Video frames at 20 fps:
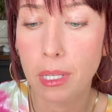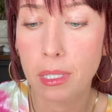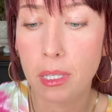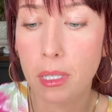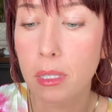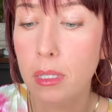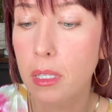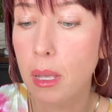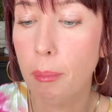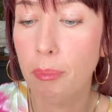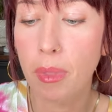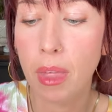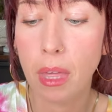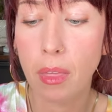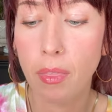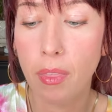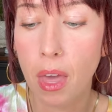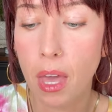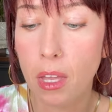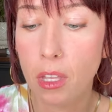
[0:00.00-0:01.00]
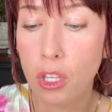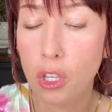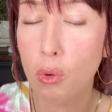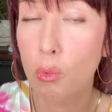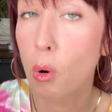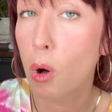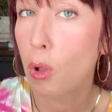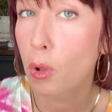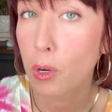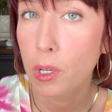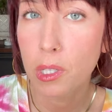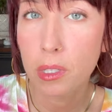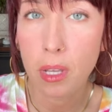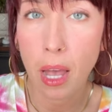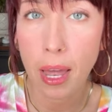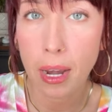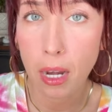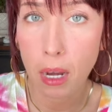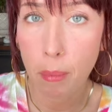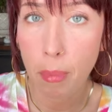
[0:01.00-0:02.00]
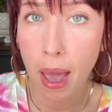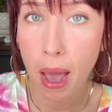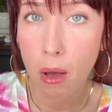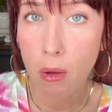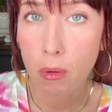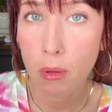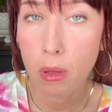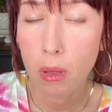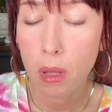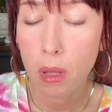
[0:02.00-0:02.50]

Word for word: Is this something that you all are excited about?